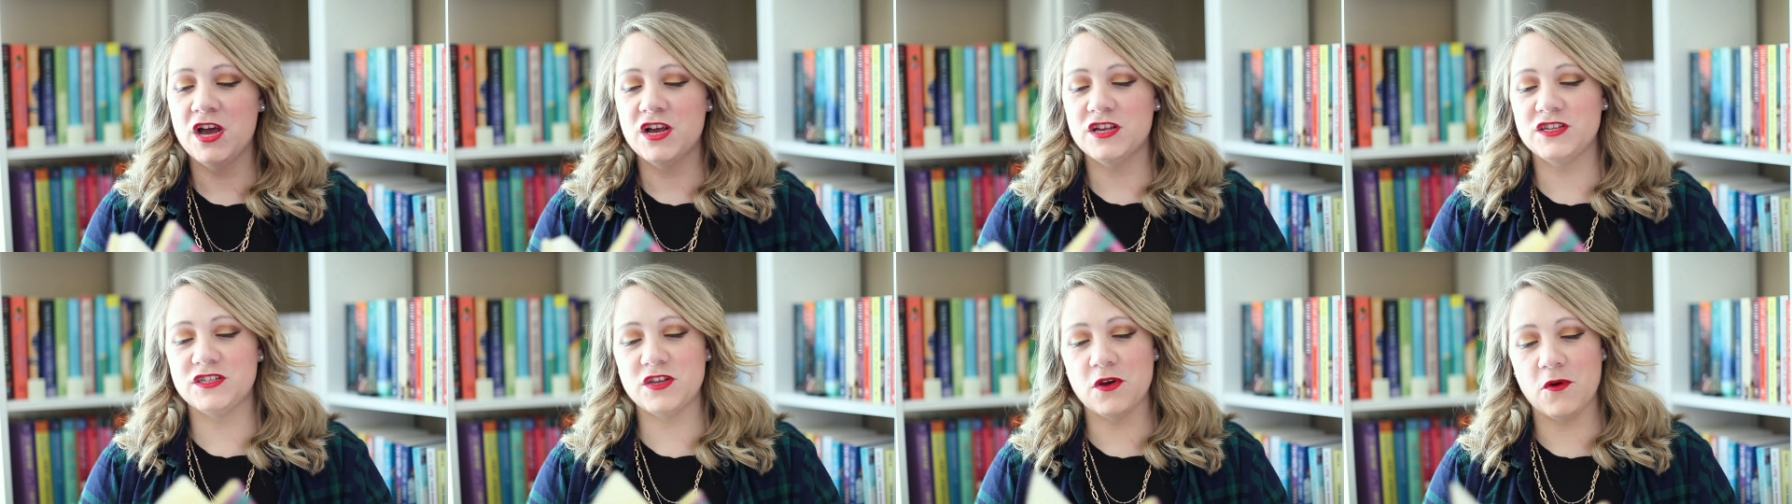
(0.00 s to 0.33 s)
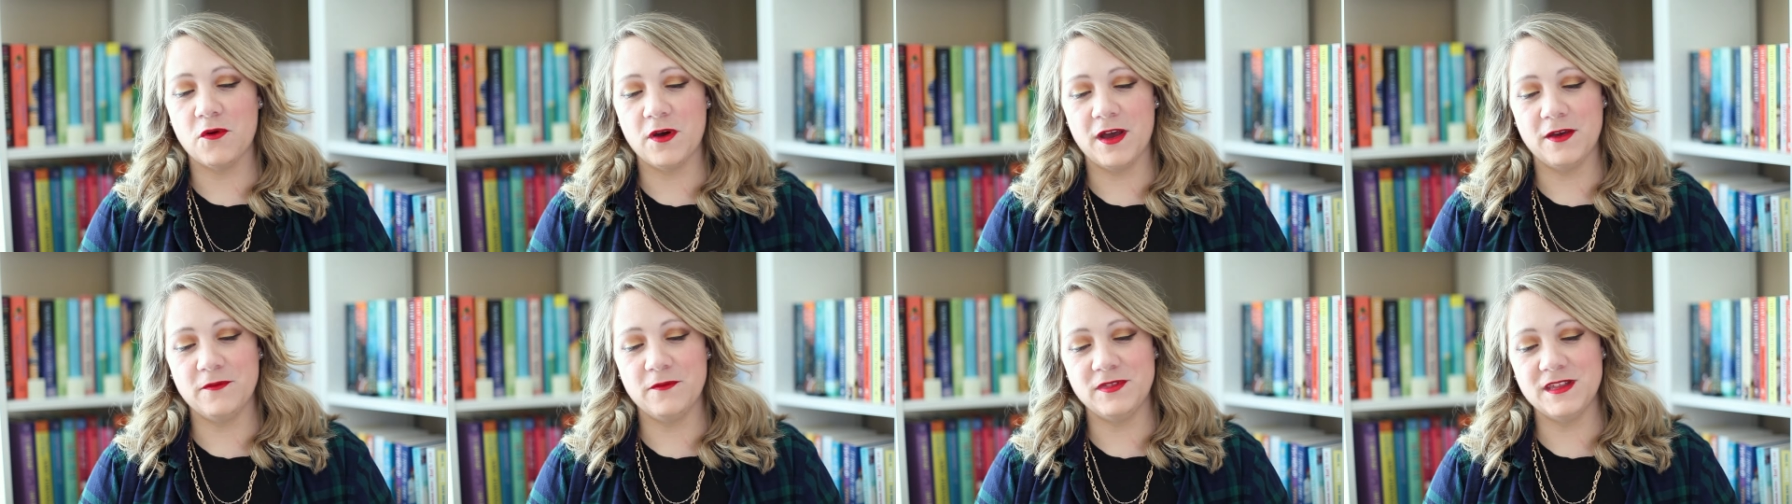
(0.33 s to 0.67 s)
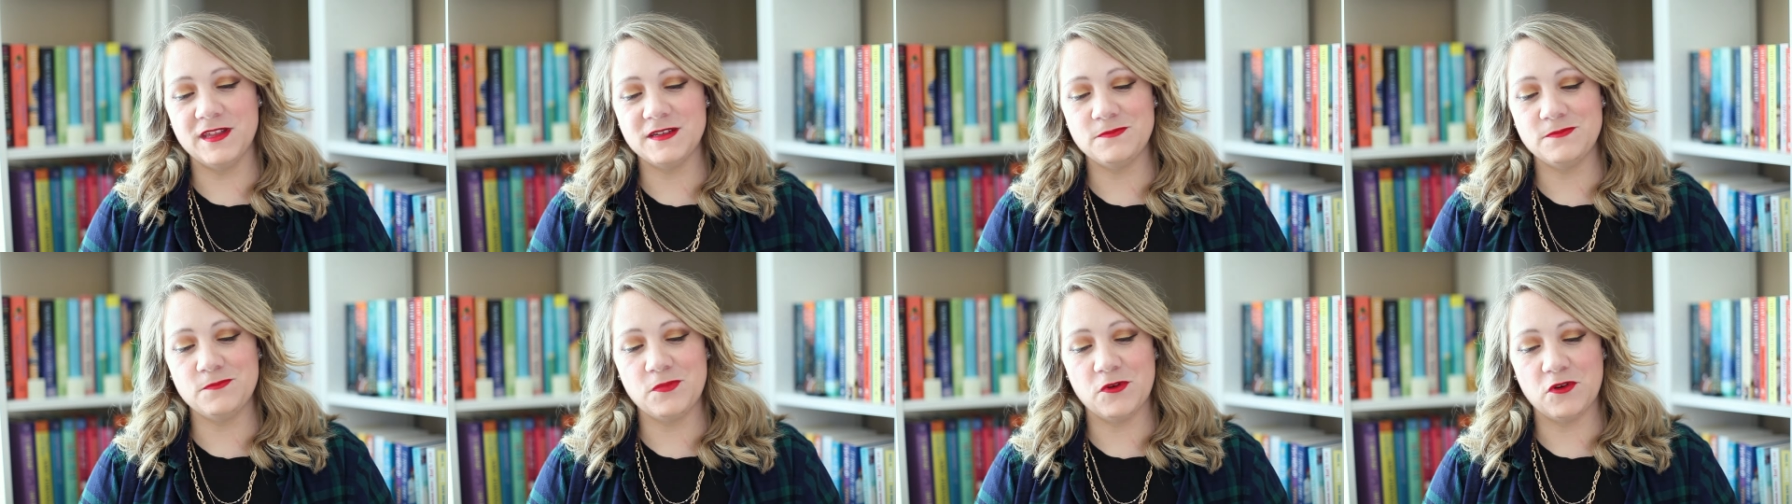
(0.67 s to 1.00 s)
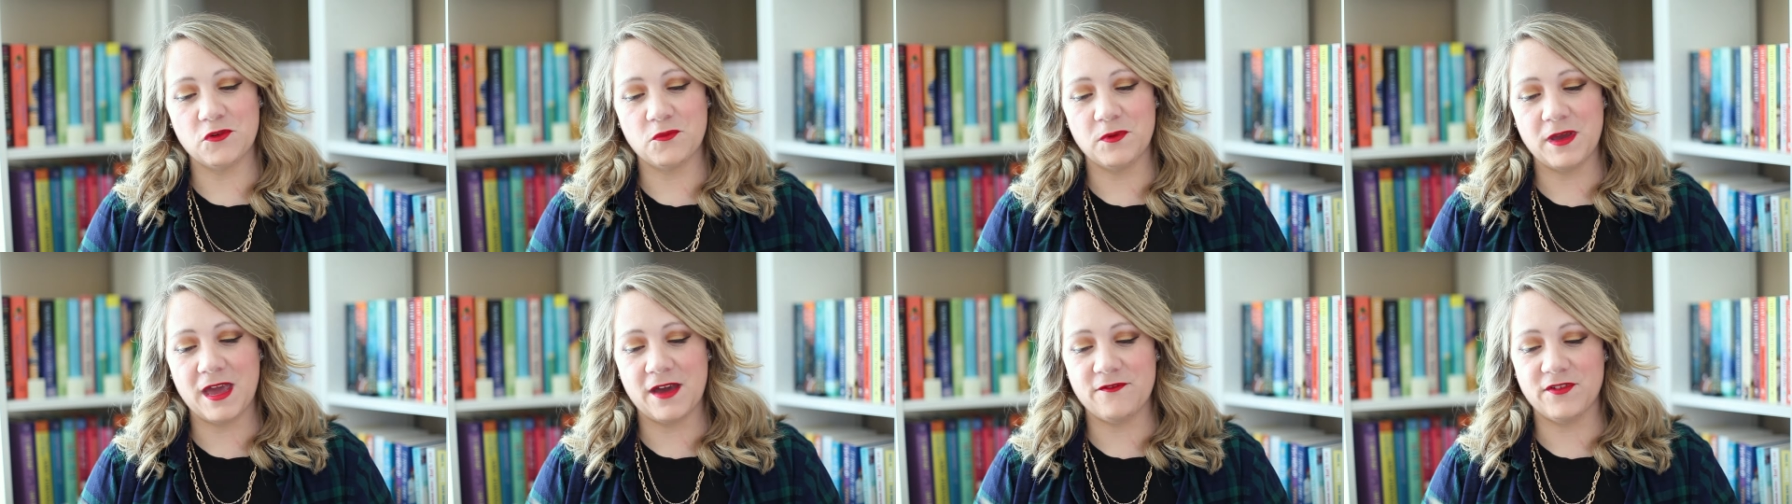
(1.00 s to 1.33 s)
So in this
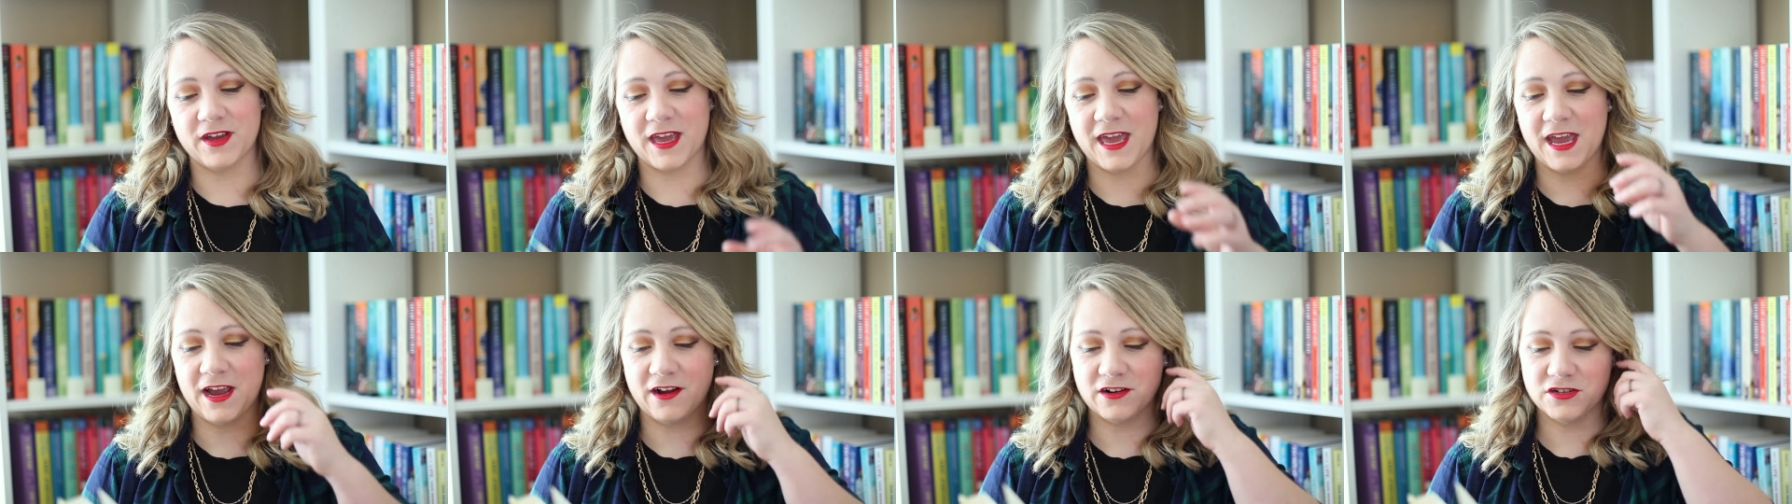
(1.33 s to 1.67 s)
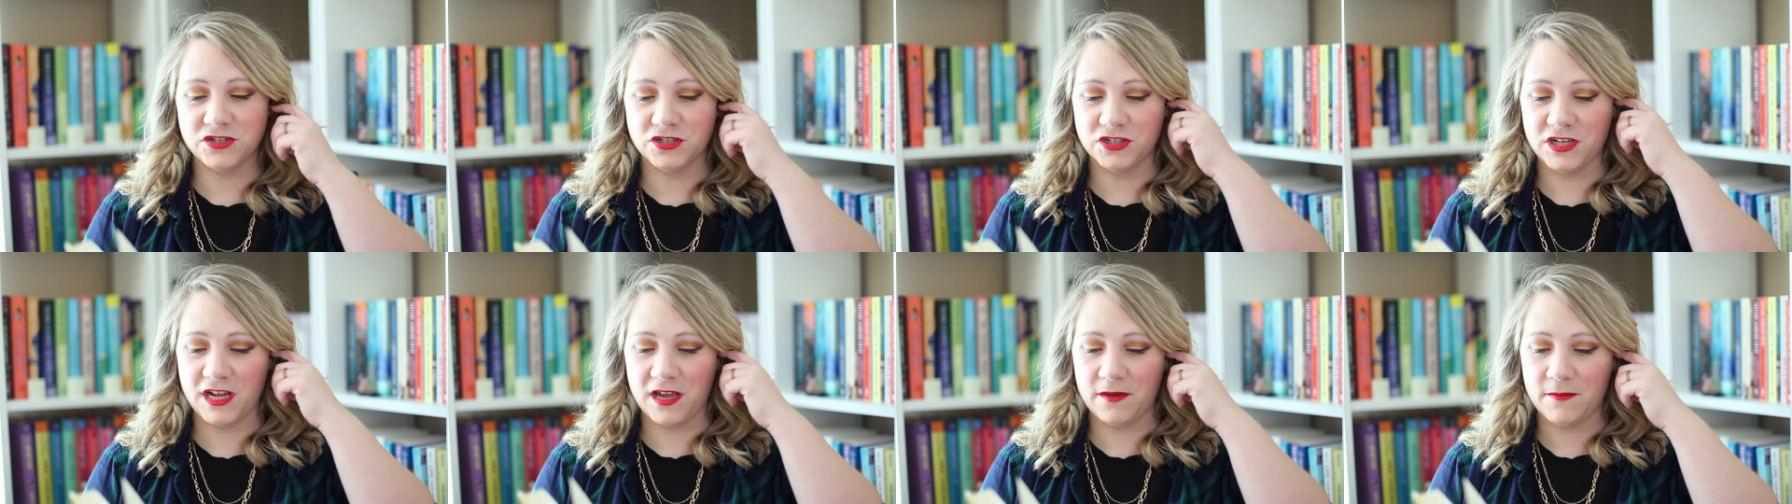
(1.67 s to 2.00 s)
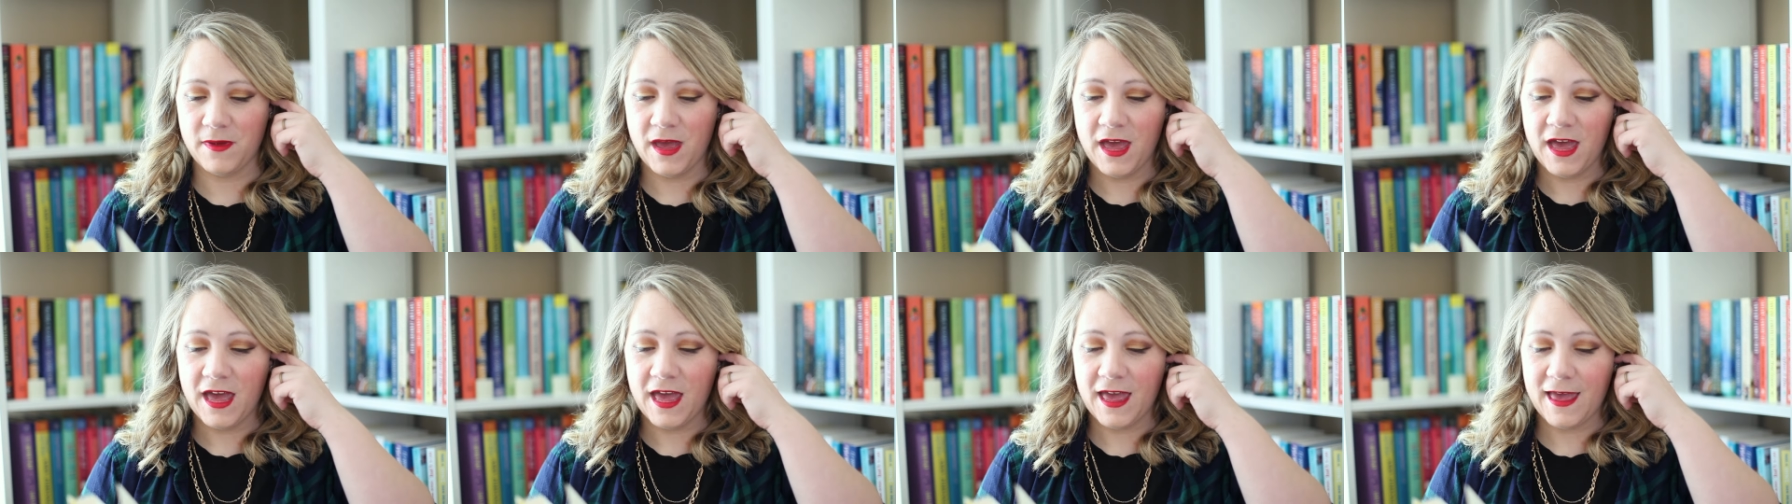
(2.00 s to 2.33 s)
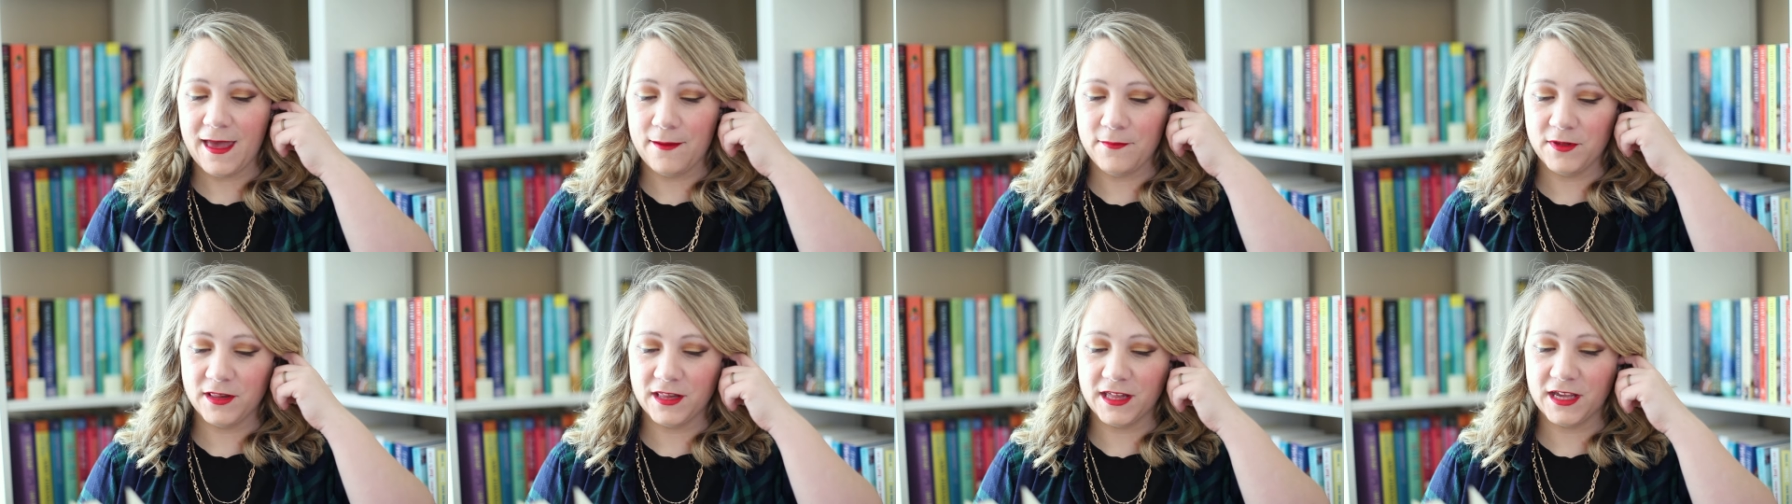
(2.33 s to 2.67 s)
book, we have a character named
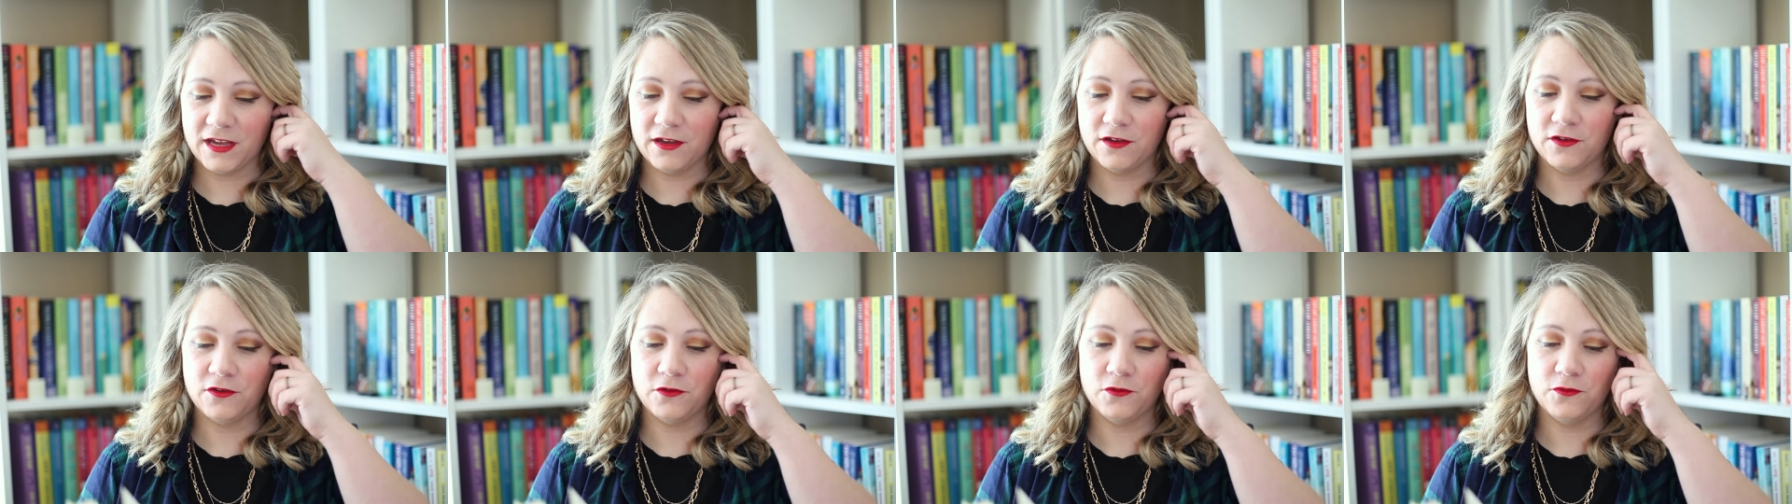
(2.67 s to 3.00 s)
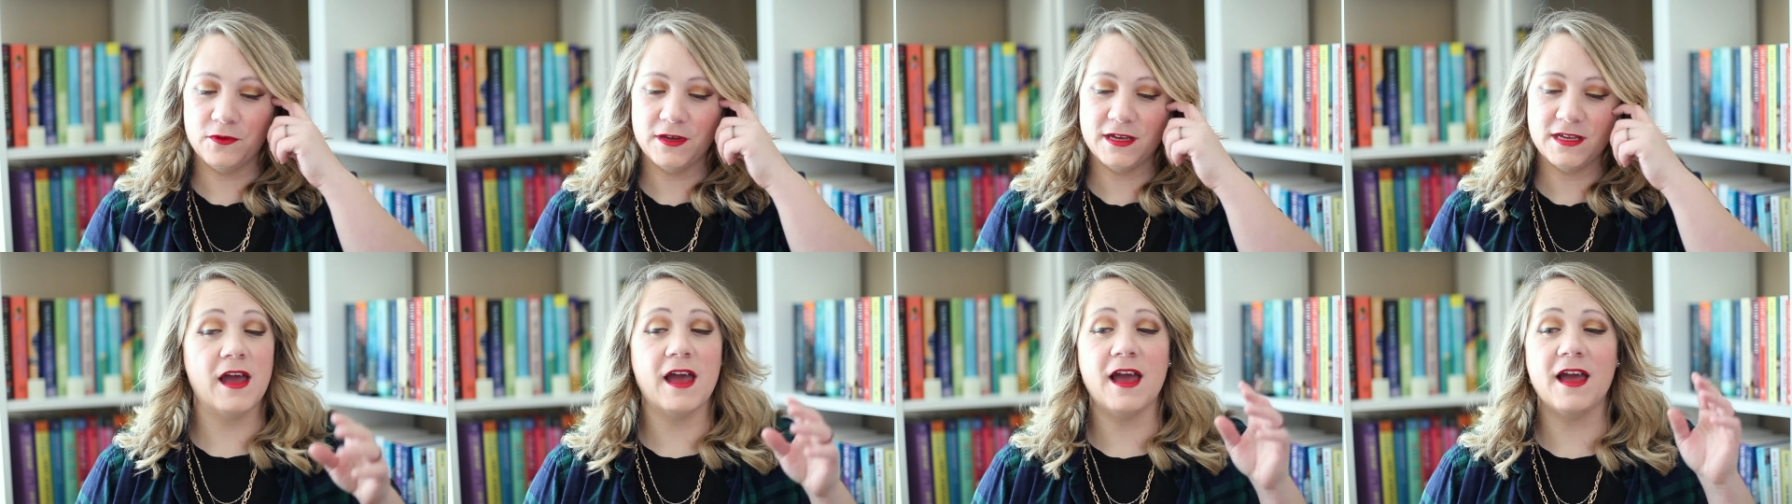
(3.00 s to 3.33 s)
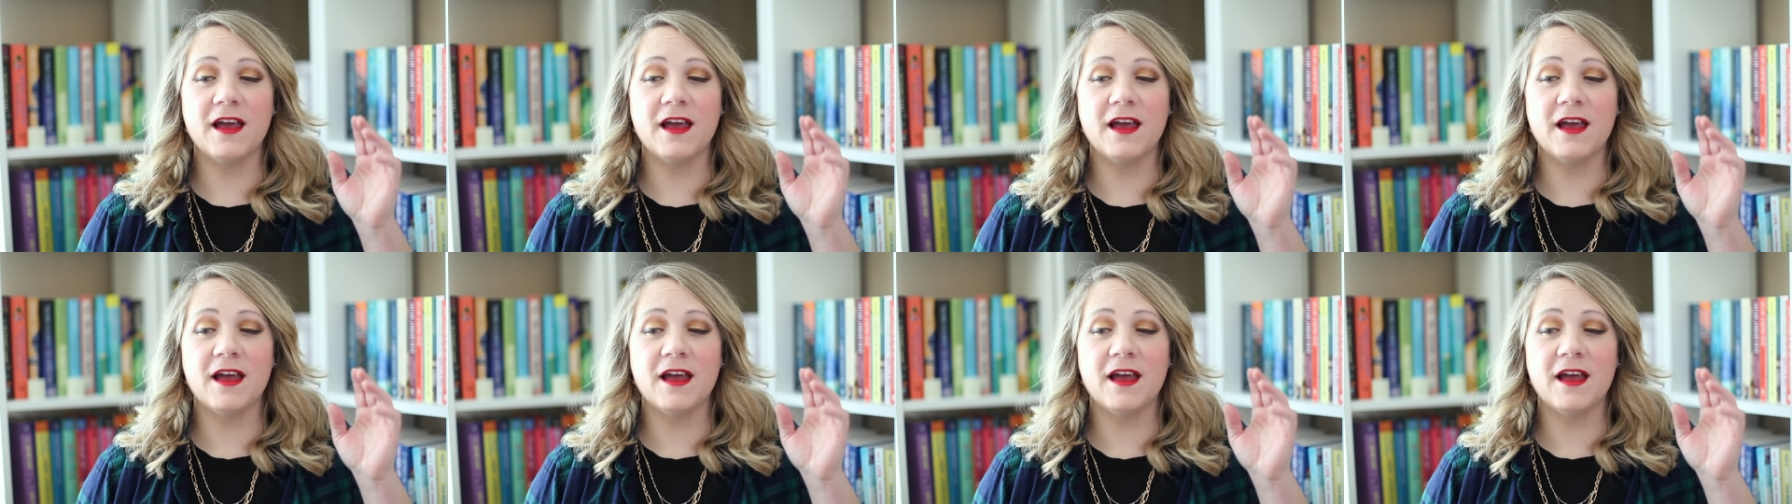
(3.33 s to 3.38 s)
Emily who is,